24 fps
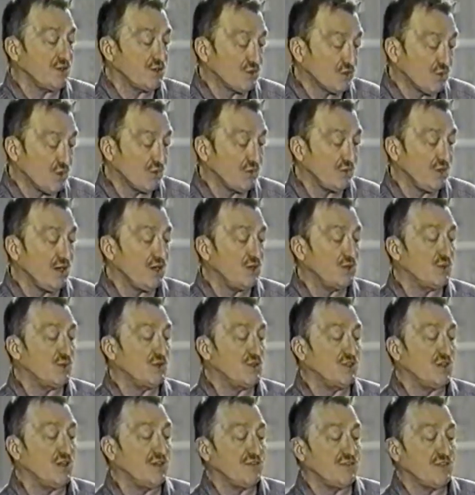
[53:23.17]
scrutiny to
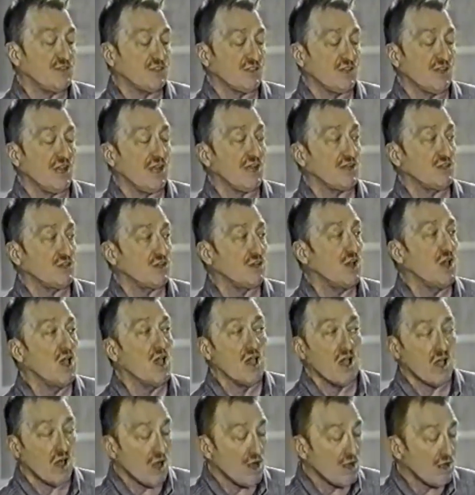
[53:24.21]
achieve disconnection,
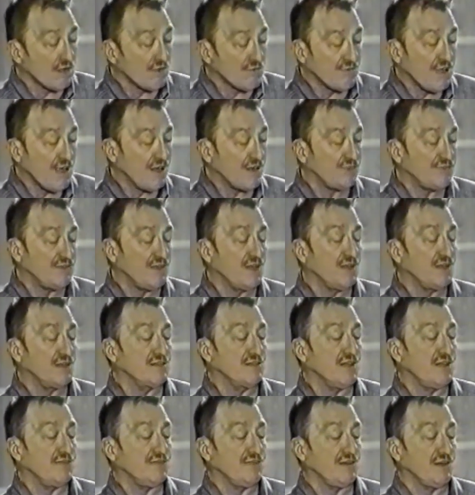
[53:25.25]
all of that fell on
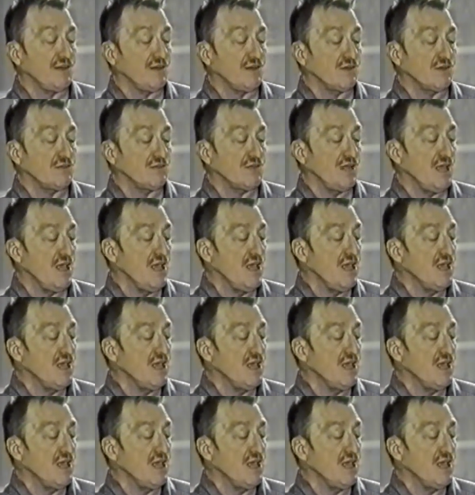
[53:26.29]
deaf ears.